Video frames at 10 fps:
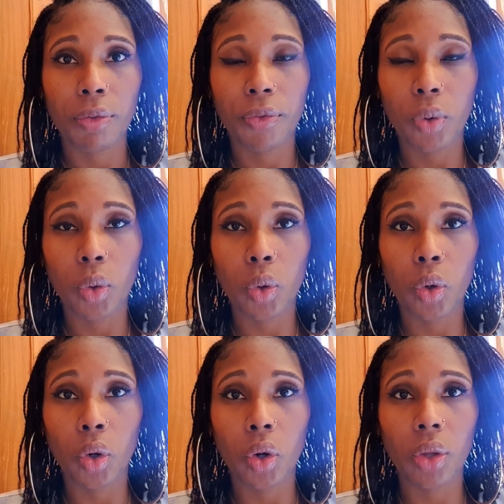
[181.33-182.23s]

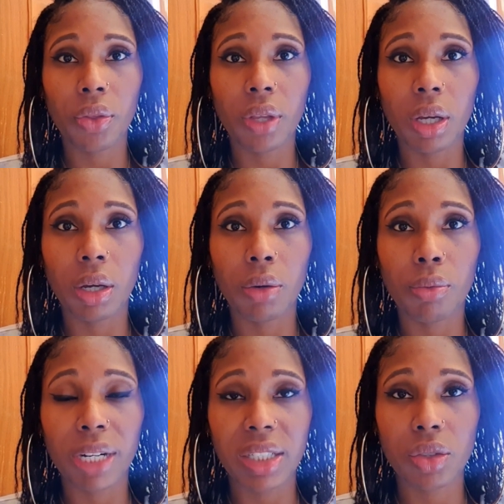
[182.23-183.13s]
for the
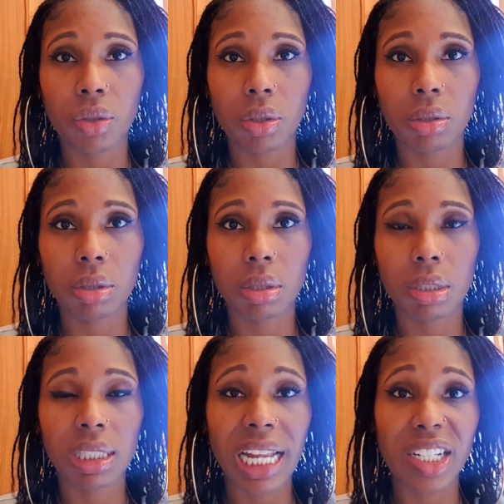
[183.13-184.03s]
restaurant
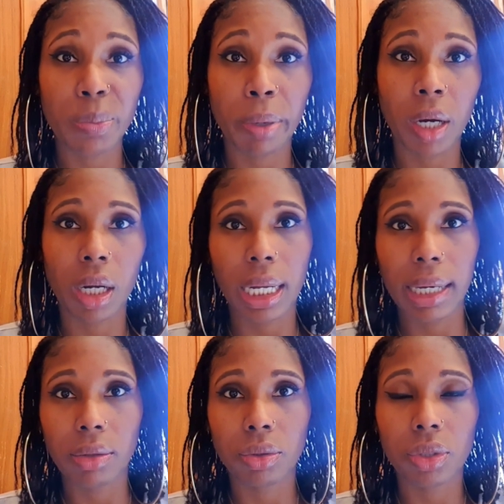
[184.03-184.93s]
slash bar
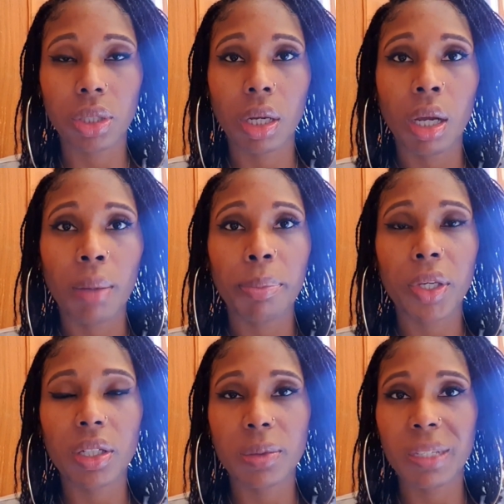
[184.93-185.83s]
lounge,
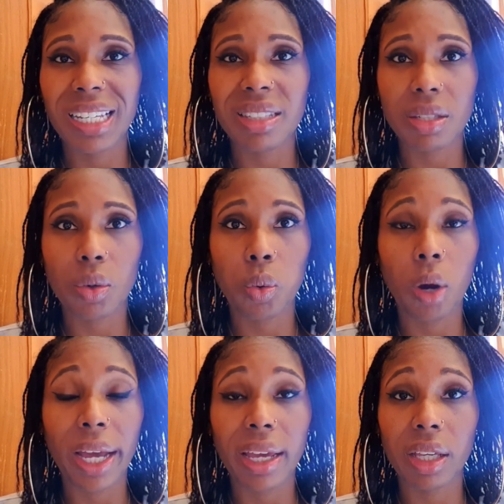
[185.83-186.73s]
because it's
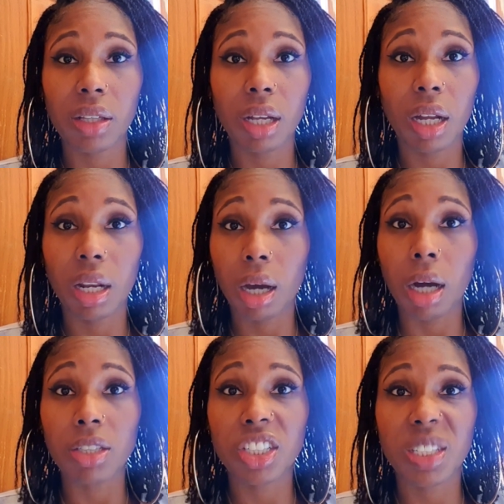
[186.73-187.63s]
quite a
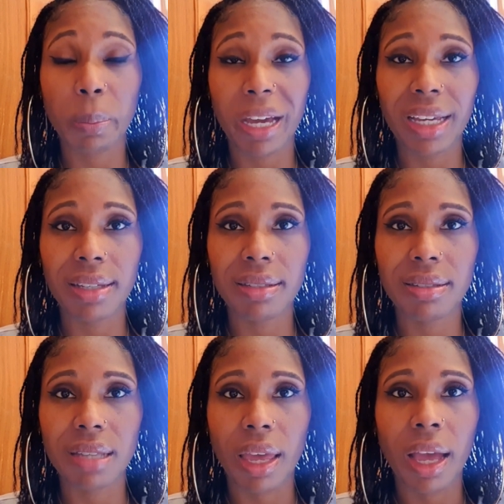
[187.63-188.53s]
large space,
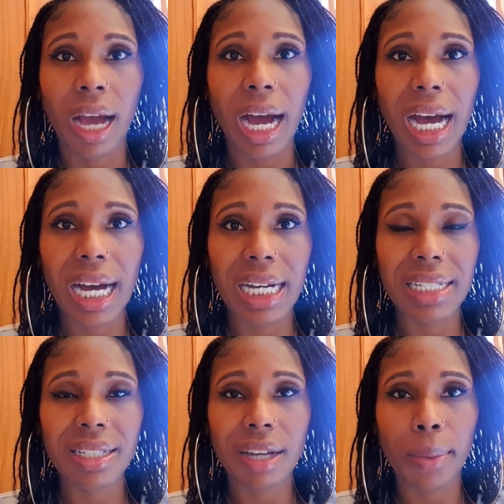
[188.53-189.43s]

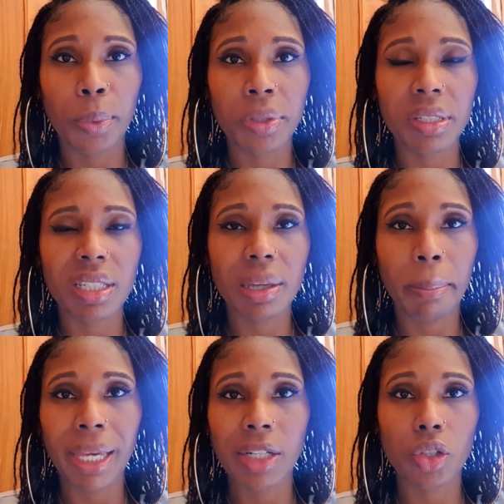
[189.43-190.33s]
and I wanted to
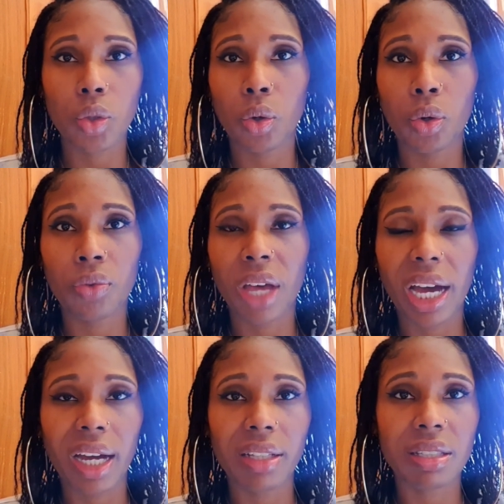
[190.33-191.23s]
make sure
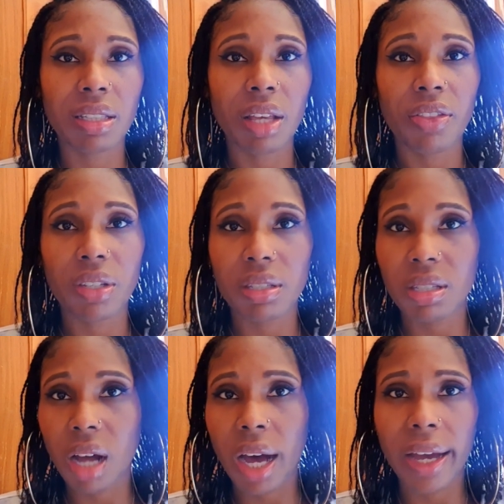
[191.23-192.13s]
that the
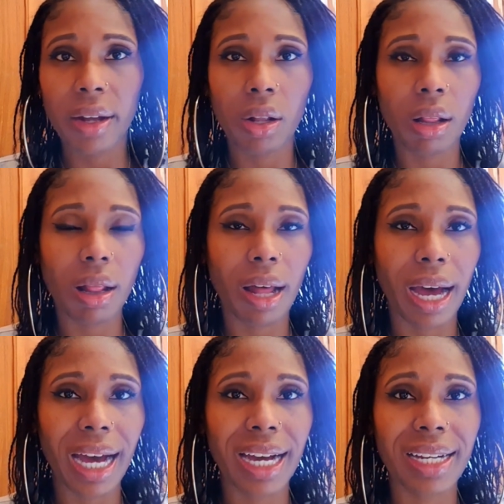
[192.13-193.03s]
style
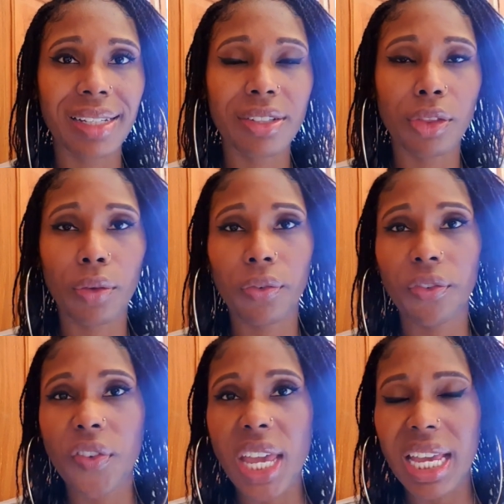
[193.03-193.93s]
and the
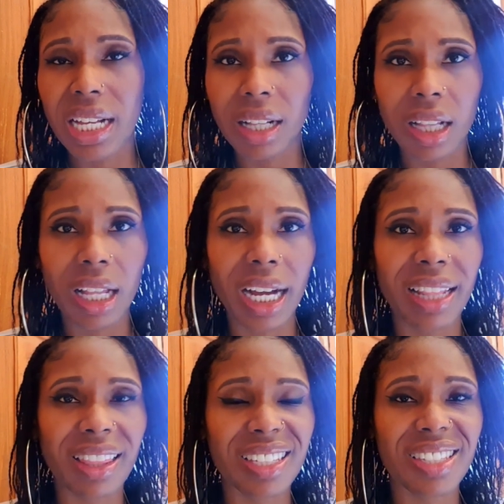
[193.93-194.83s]
feel
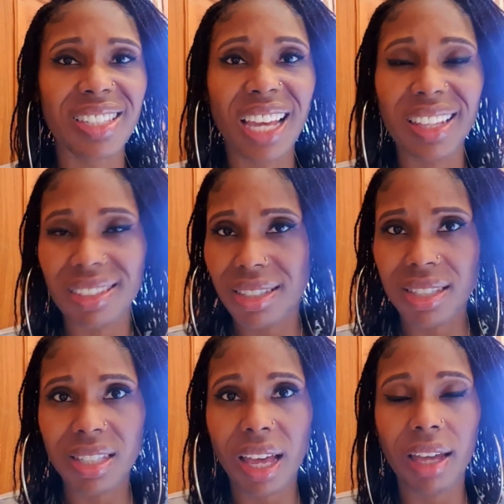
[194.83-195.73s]
and the
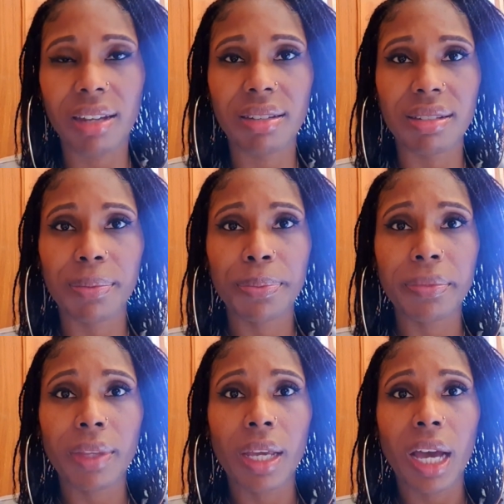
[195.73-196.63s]
sense
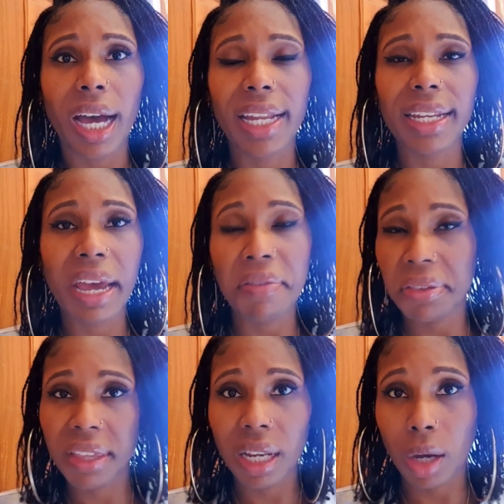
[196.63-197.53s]
and
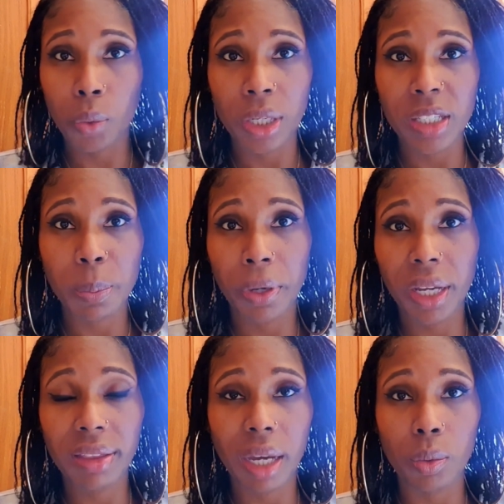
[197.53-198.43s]
everything that I wanted to put
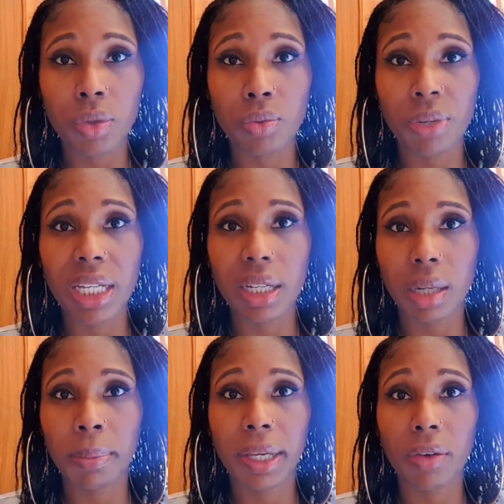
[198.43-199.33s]
in there was really going
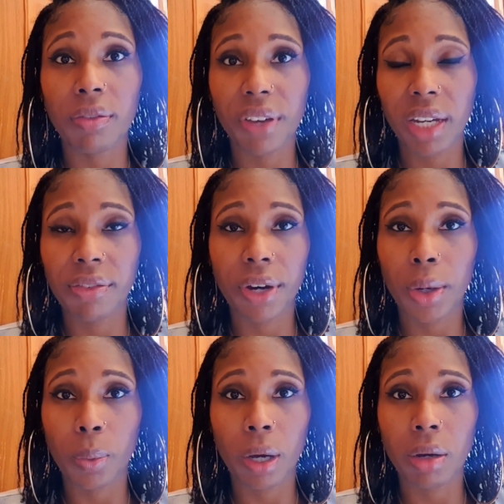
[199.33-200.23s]
to be conveyed very
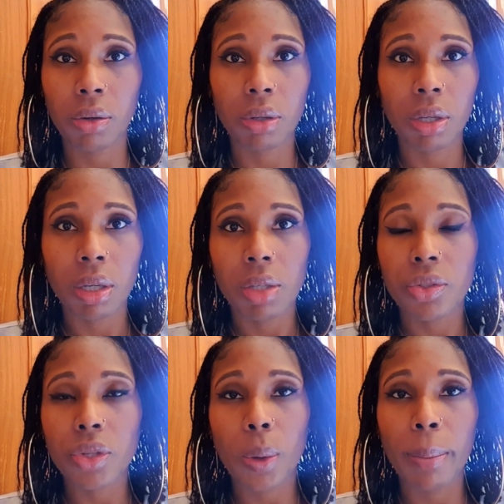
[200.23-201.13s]
well.
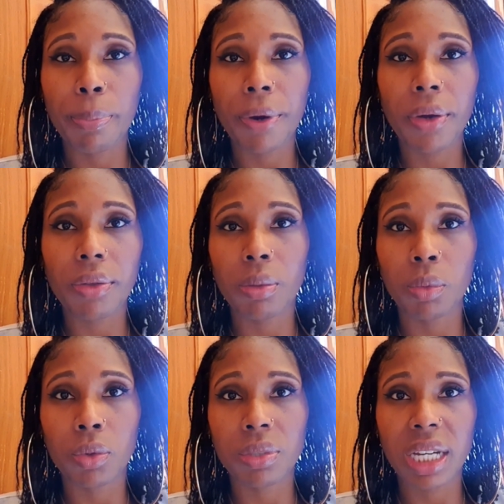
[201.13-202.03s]
So I broke them
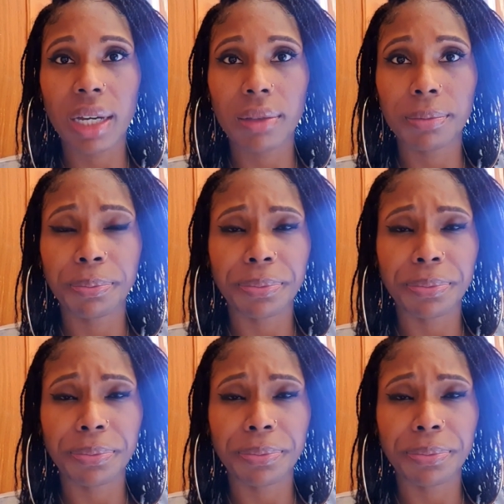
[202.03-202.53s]
all down.